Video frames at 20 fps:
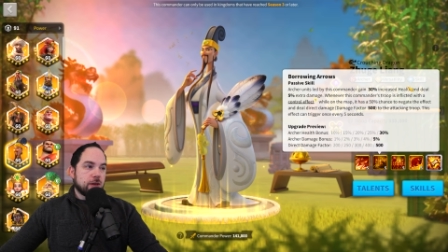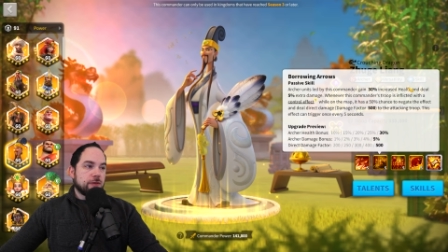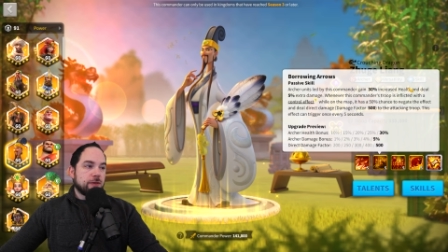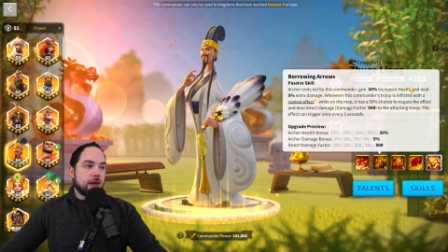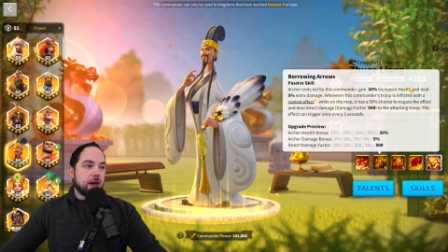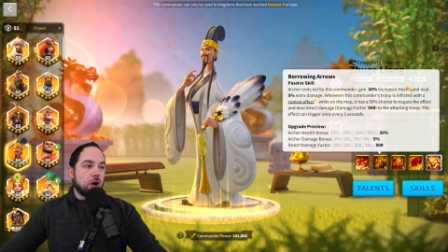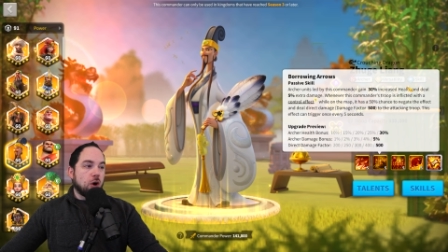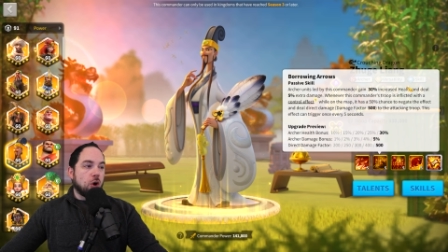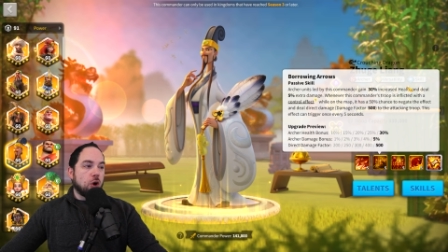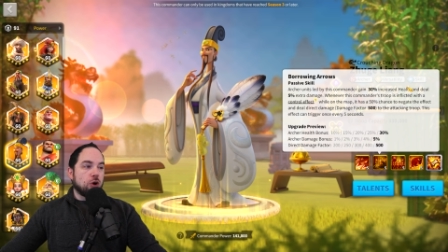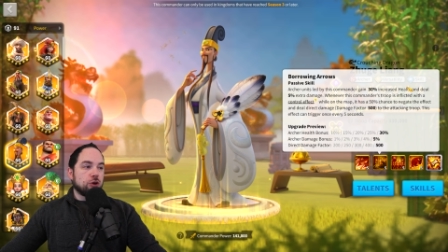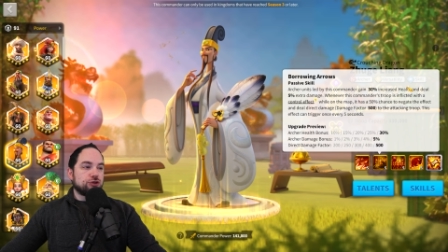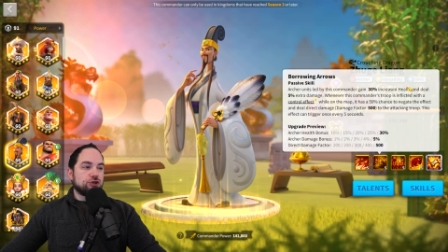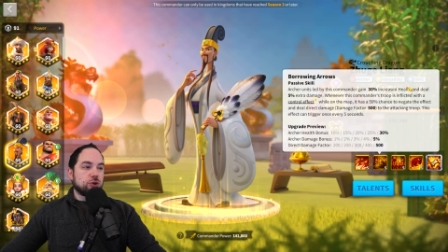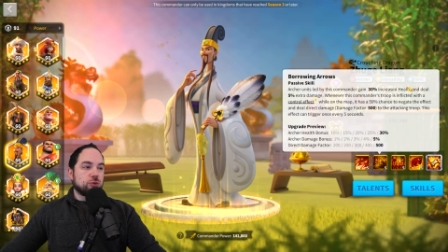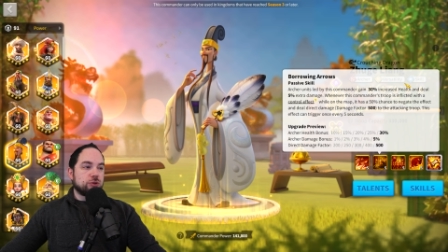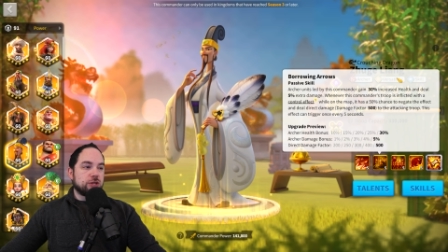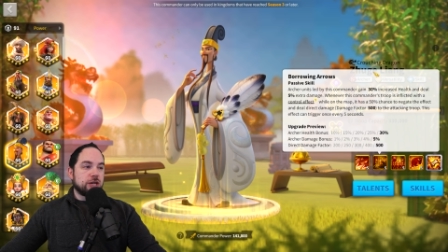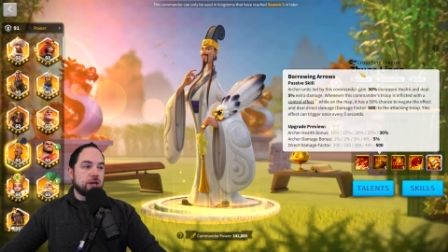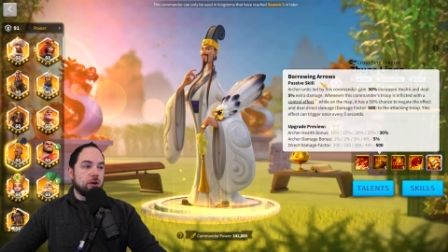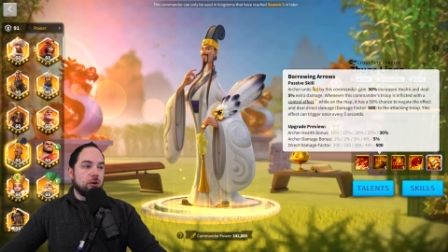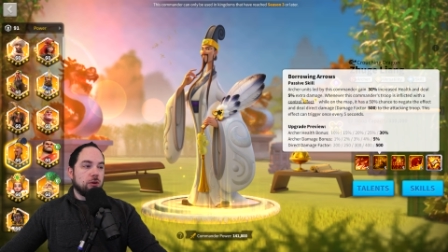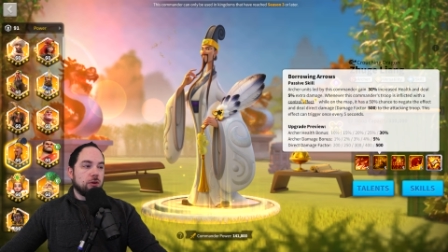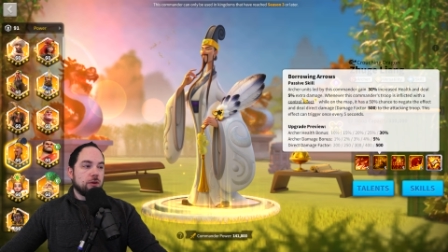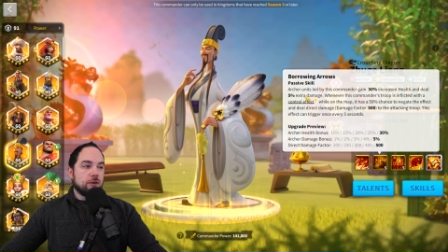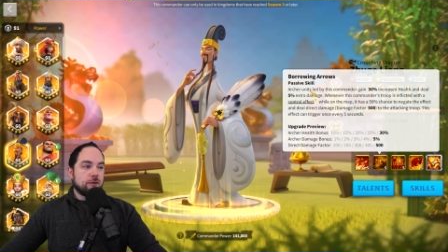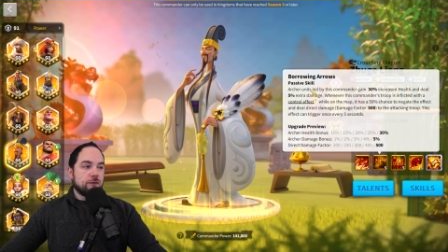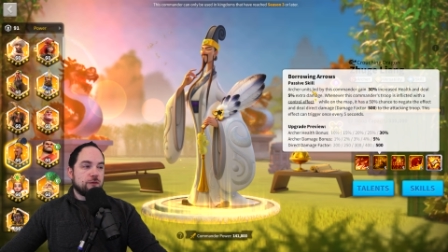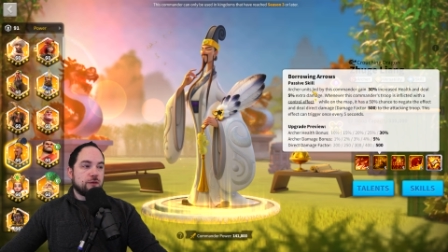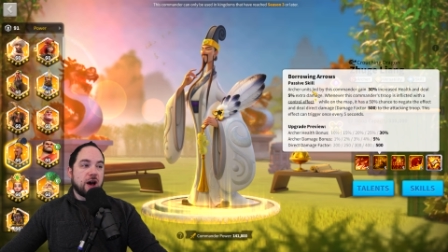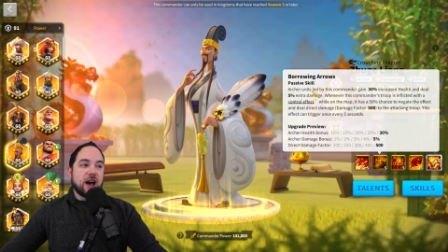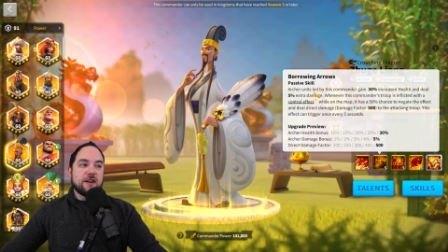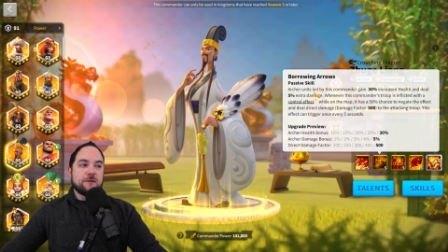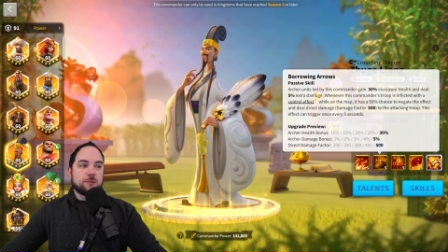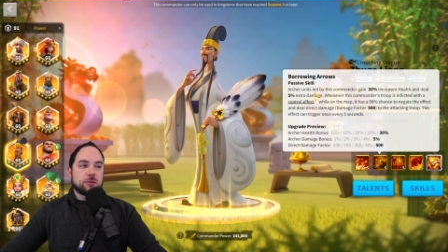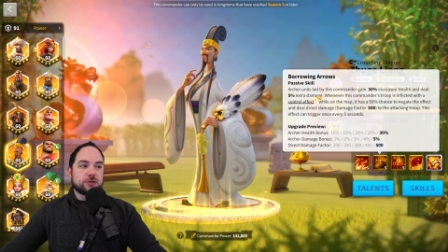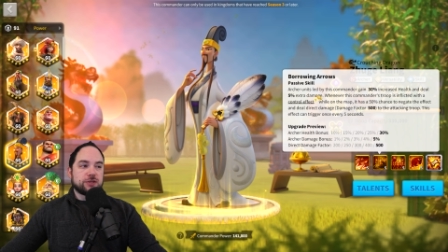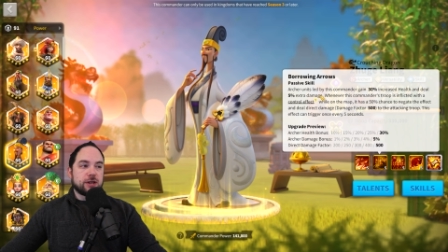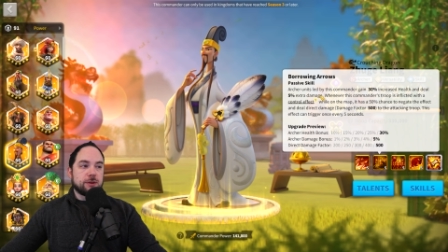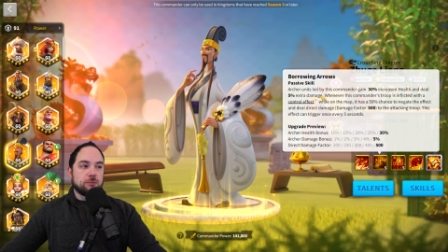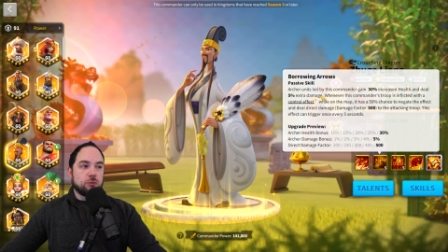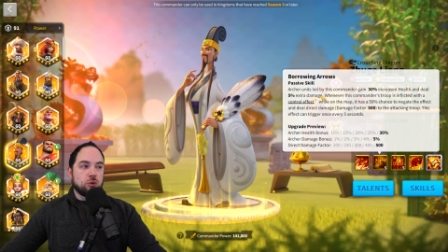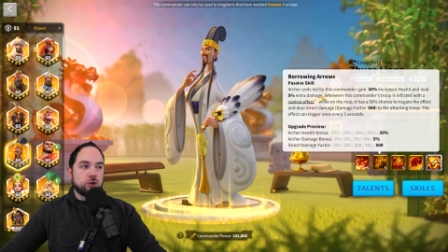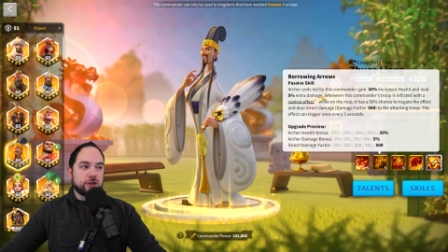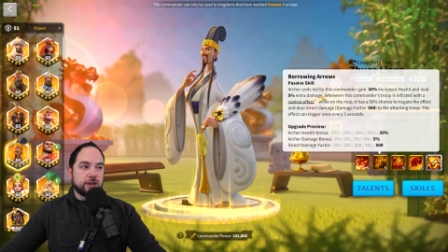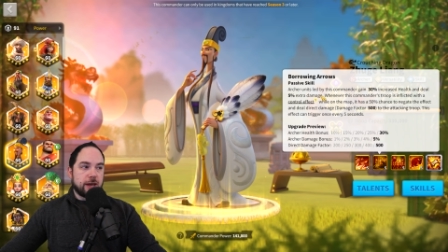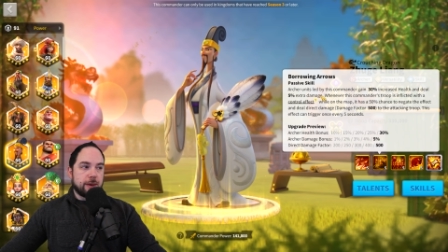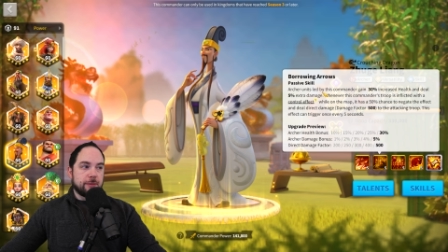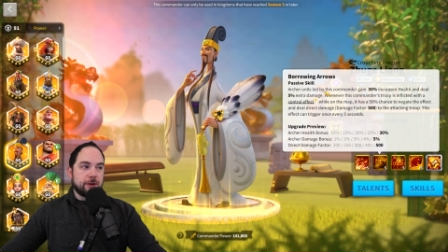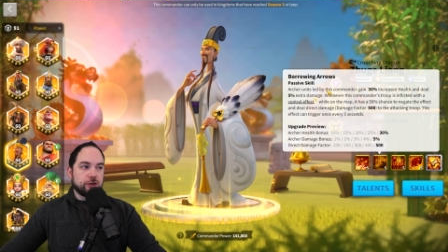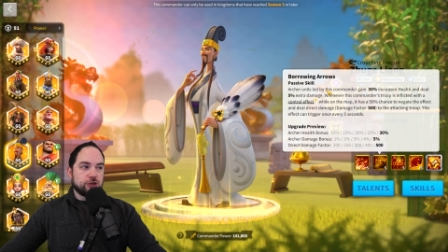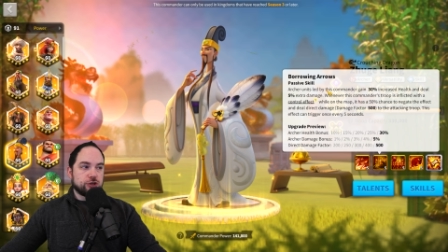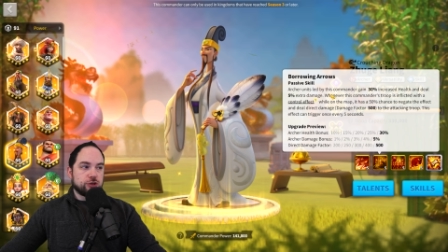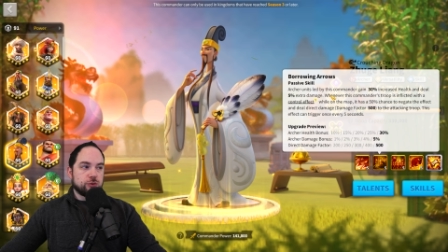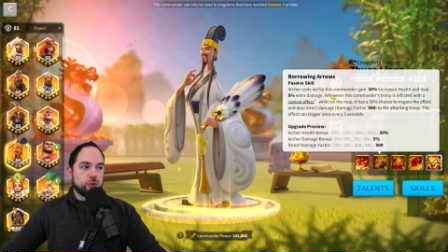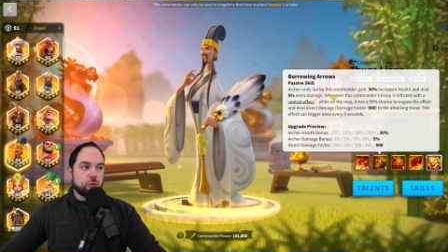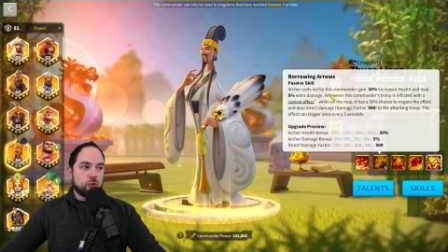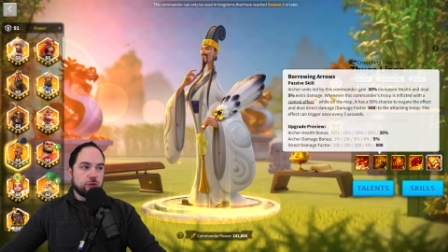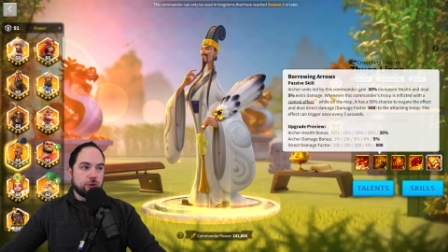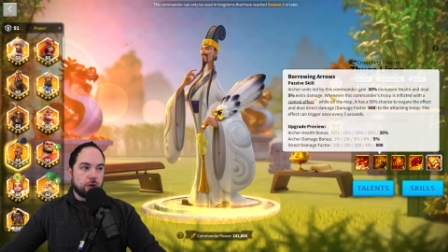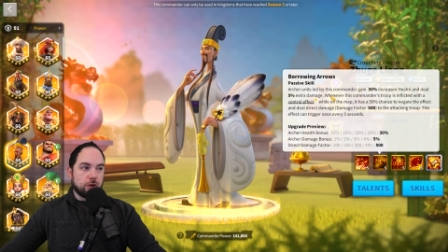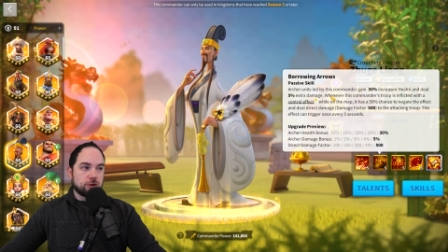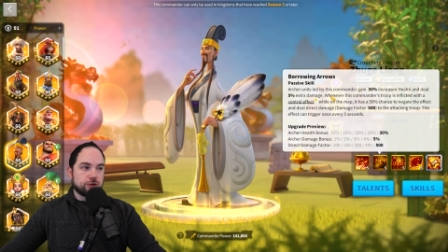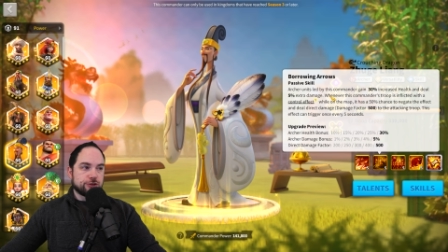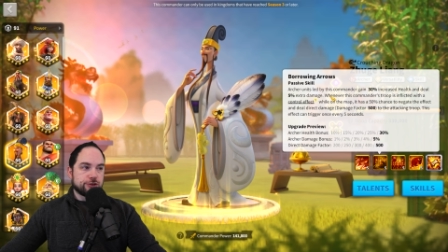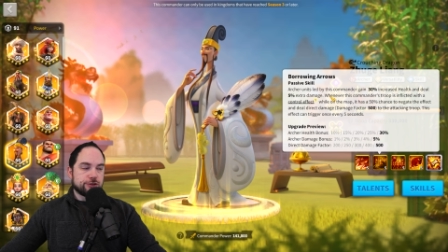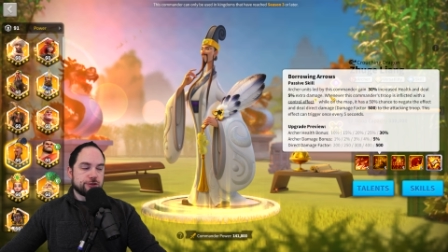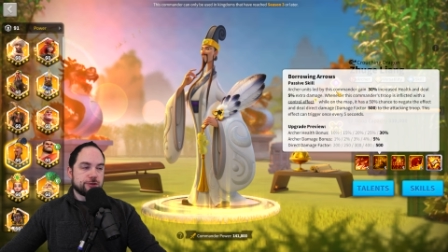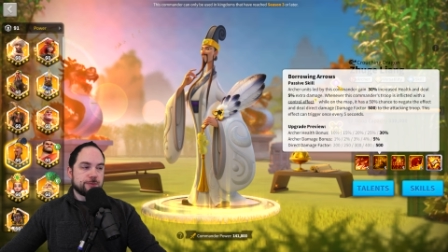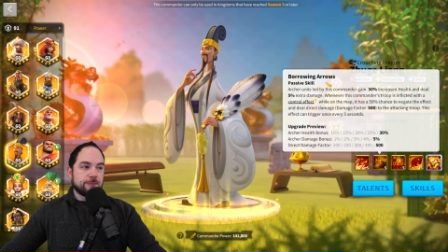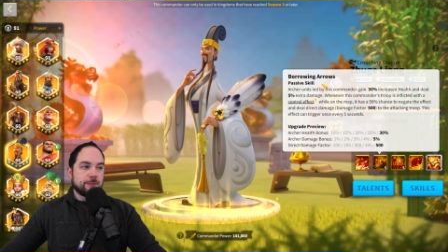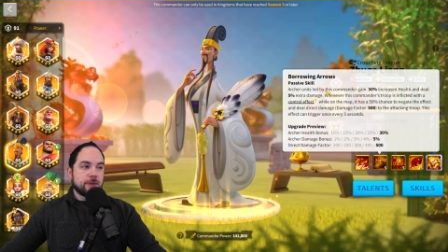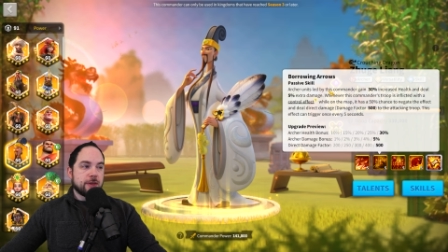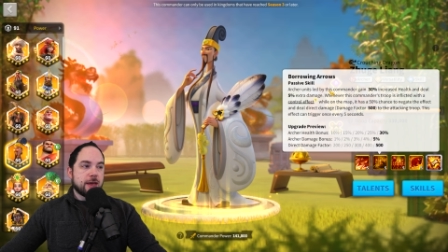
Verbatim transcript: they also deal 5% more damage with archers